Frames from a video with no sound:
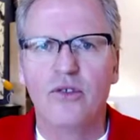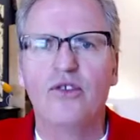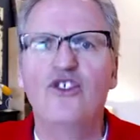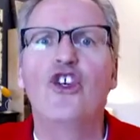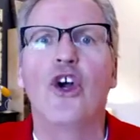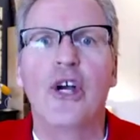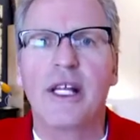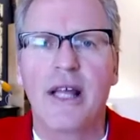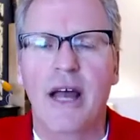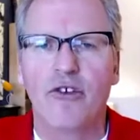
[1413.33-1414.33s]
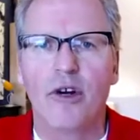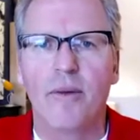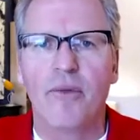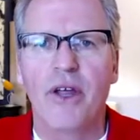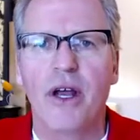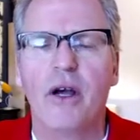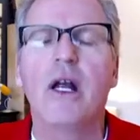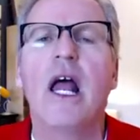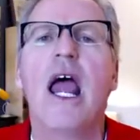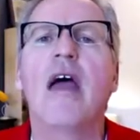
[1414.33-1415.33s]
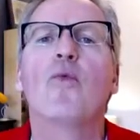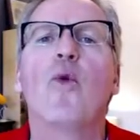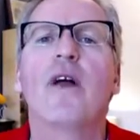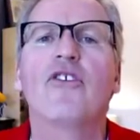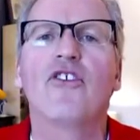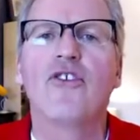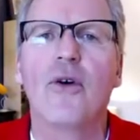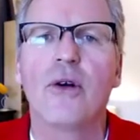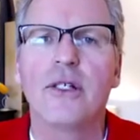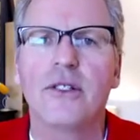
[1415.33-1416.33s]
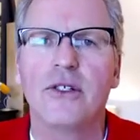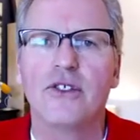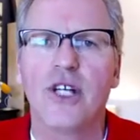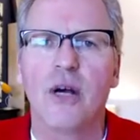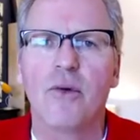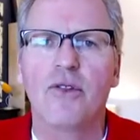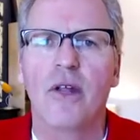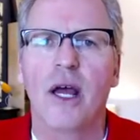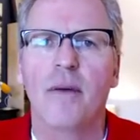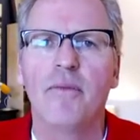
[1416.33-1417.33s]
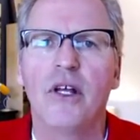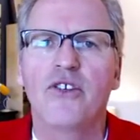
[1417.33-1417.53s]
journey, that trip there, and what stories do you share with them